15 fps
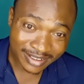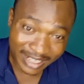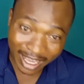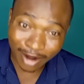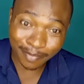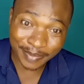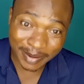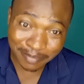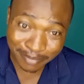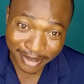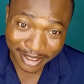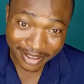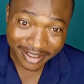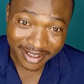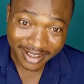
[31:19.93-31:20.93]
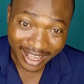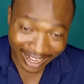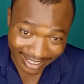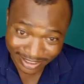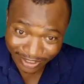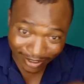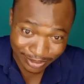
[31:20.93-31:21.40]
helping me.
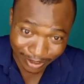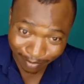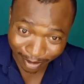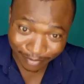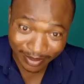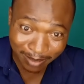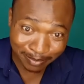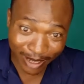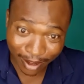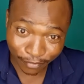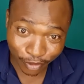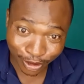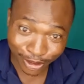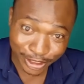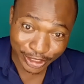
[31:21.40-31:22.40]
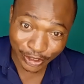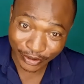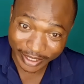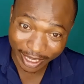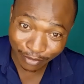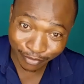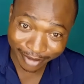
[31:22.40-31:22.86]
I saw some of them now following
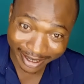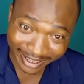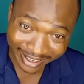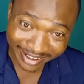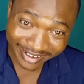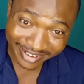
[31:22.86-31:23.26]
Oge Nkere.